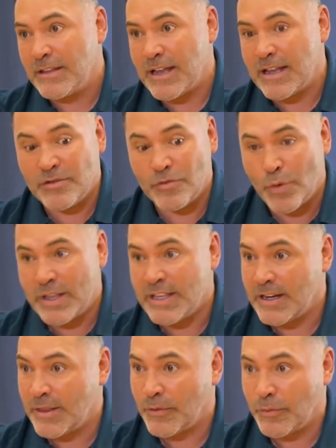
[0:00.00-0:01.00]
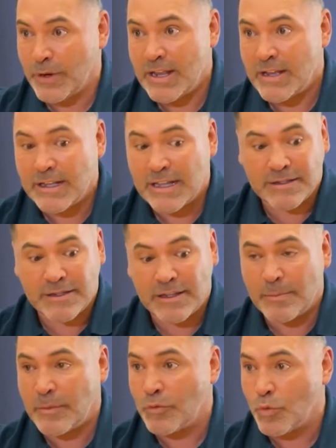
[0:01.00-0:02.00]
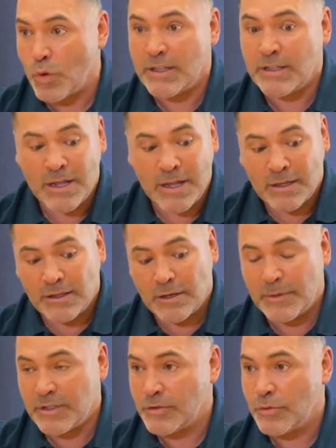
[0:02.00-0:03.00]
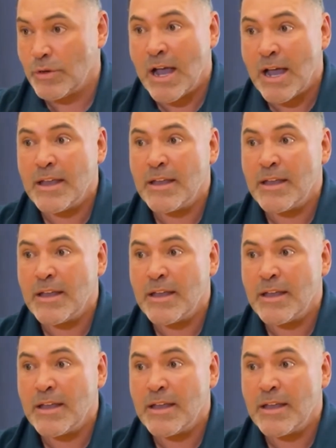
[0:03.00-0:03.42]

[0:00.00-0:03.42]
And you win it in the ring against the number one, number two guy.